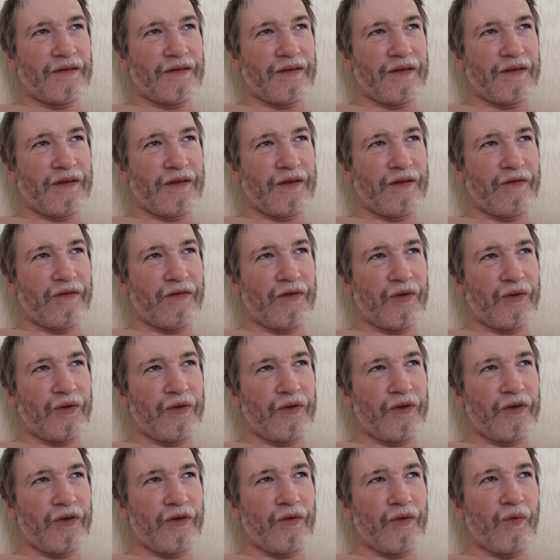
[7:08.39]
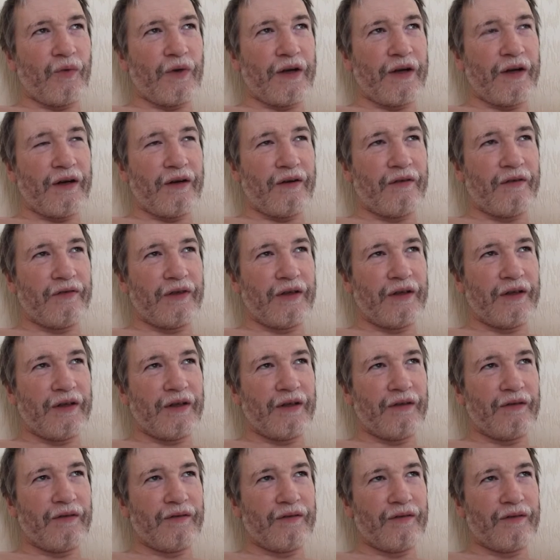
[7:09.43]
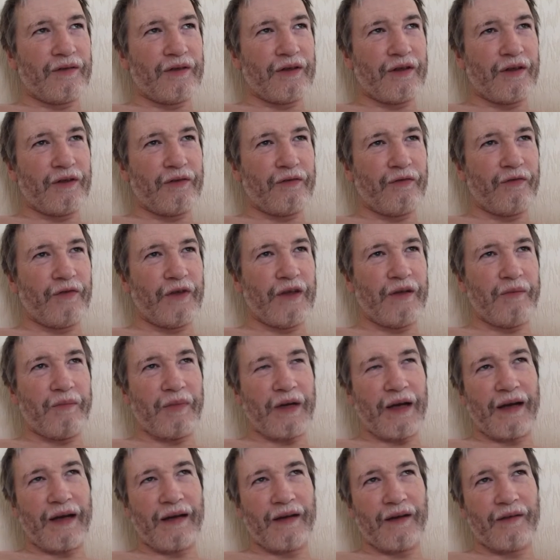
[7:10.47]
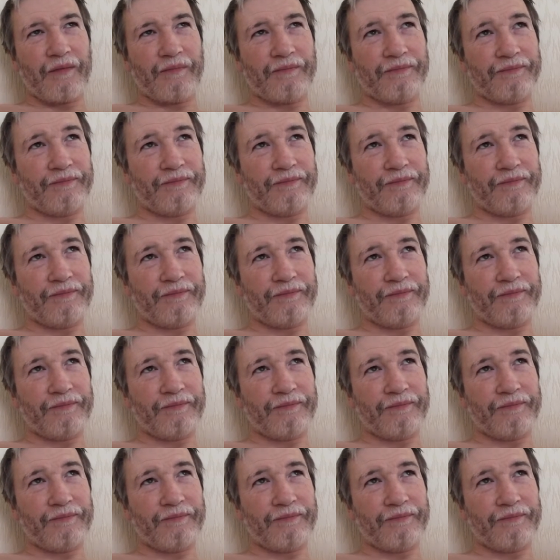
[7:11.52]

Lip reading: than if you're not aware of any kind of feedback.